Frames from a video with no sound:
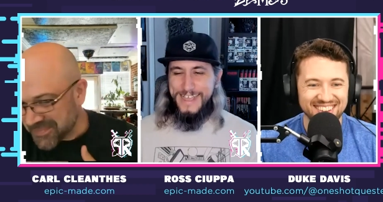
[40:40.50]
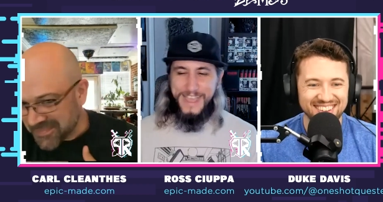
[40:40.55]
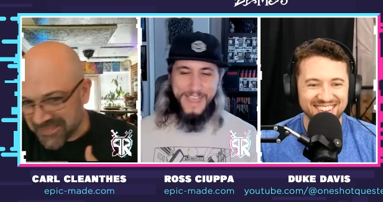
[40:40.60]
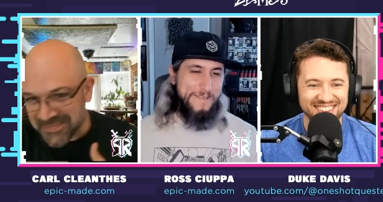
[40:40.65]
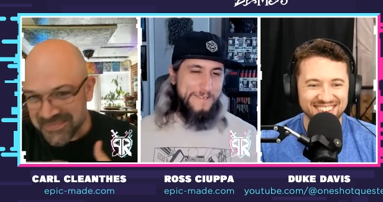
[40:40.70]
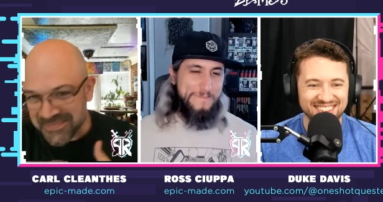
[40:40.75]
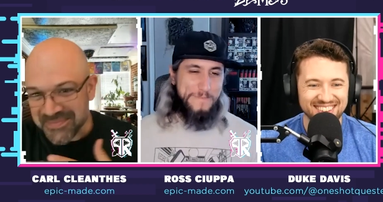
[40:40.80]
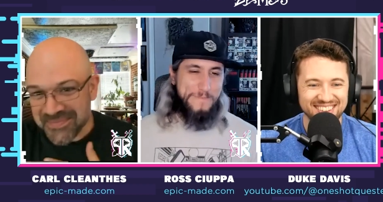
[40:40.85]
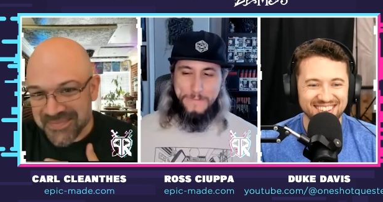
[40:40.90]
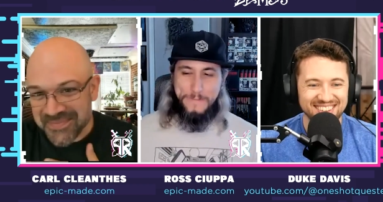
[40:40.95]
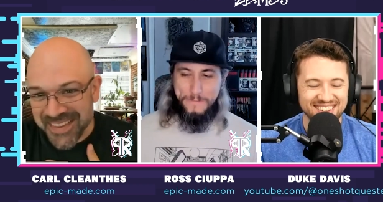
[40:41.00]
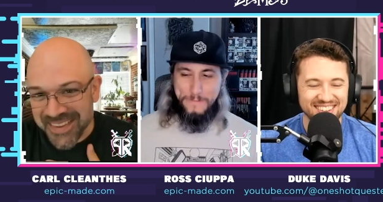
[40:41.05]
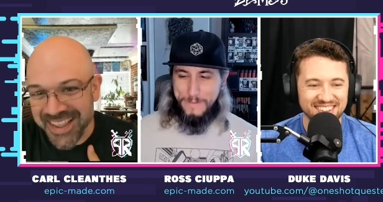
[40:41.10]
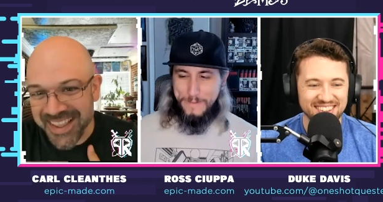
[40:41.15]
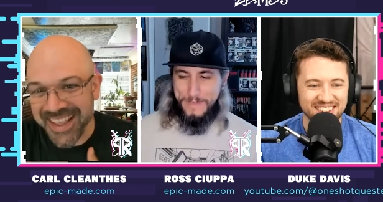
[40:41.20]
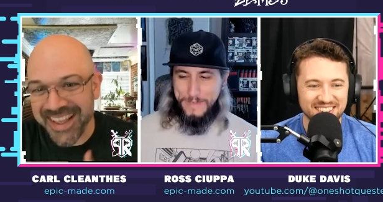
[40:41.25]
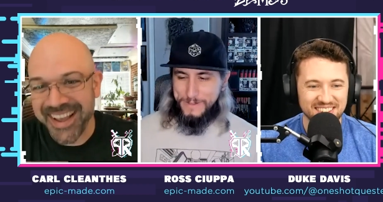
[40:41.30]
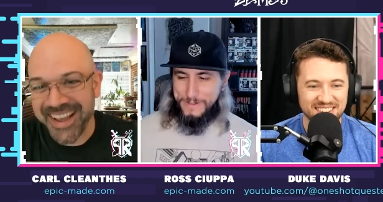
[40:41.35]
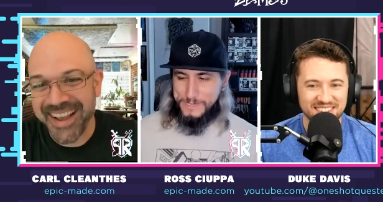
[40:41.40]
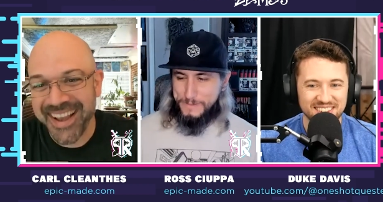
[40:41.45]
Speaker 1: maybe maybe that was
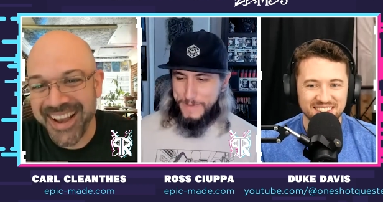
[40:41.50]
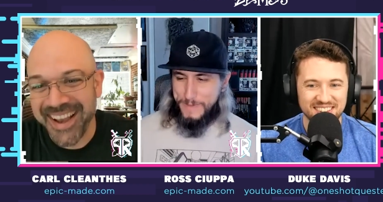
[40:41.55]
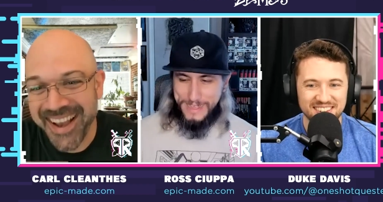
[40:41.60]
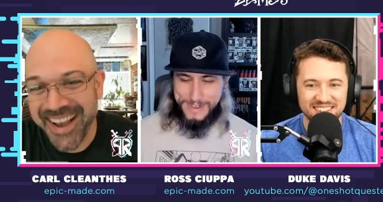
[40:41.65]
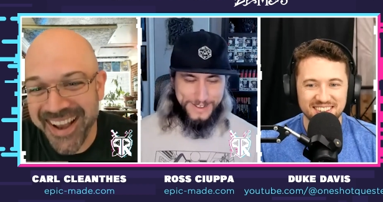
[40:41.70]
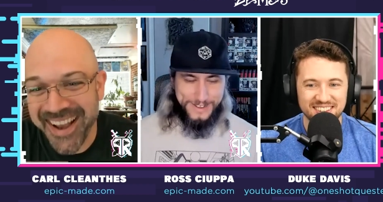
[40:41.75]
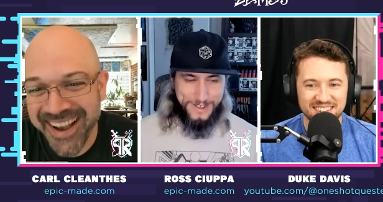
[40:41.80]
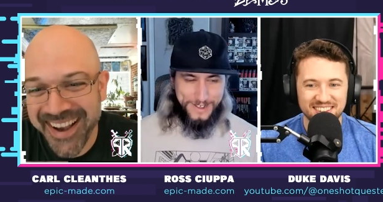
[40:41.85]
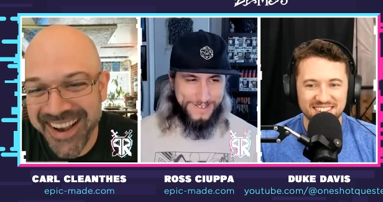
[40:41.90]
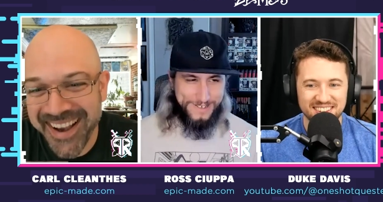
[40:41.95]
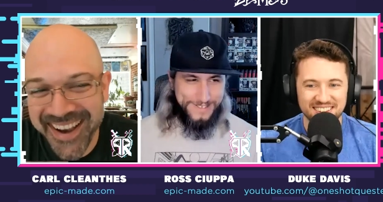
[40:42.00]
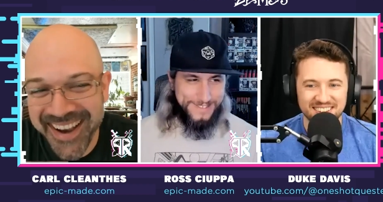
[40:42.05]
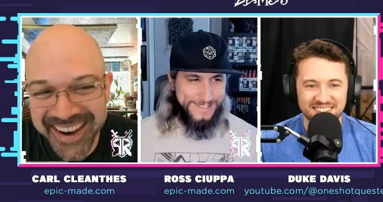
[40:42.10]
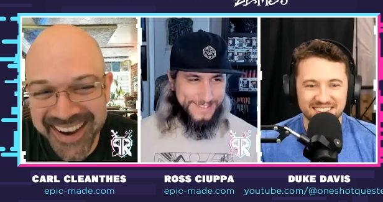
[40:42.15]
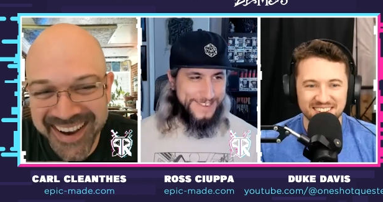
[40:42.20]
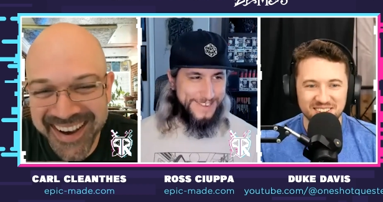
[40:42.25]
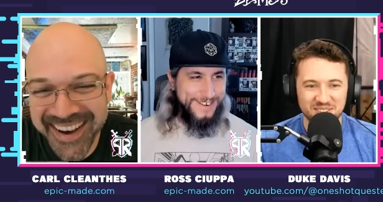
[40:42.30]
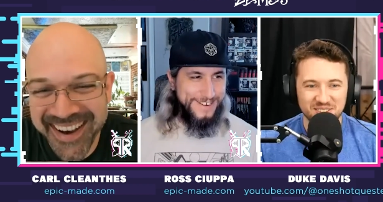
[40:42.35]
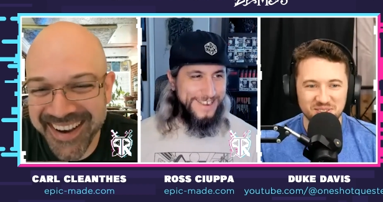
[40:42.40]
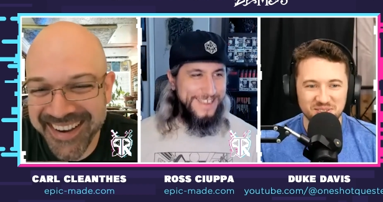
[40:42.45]
a bad call. sorry.